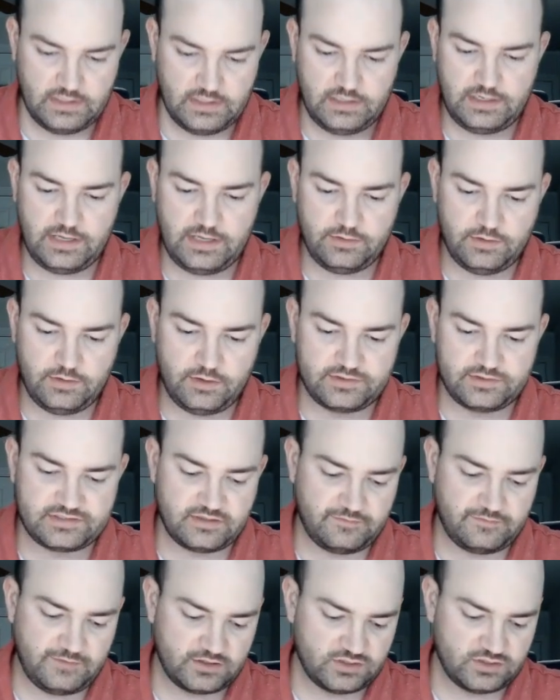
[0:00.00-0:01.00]
Now notice that
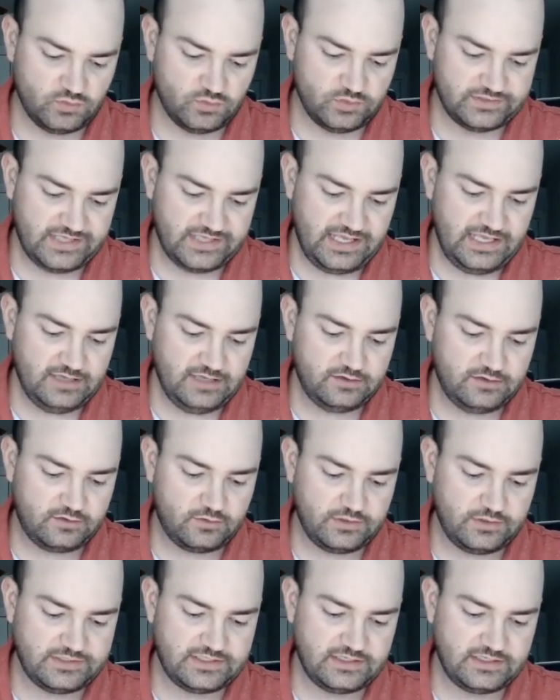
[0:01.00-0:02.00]
the function was
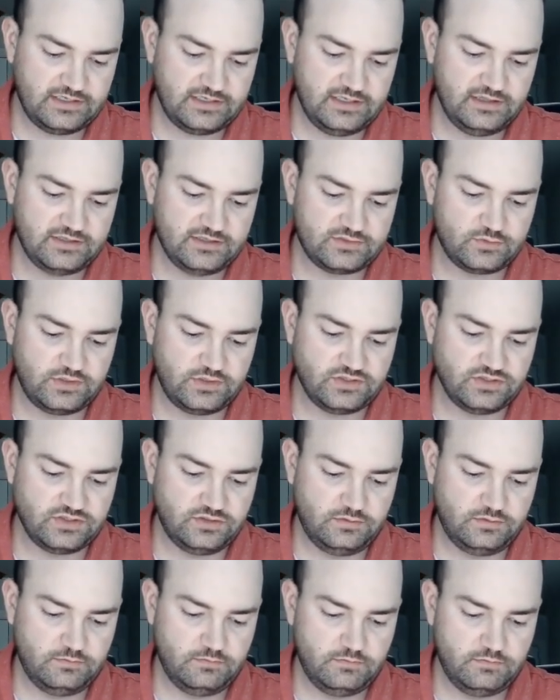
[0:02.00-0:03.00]
increasing in this region,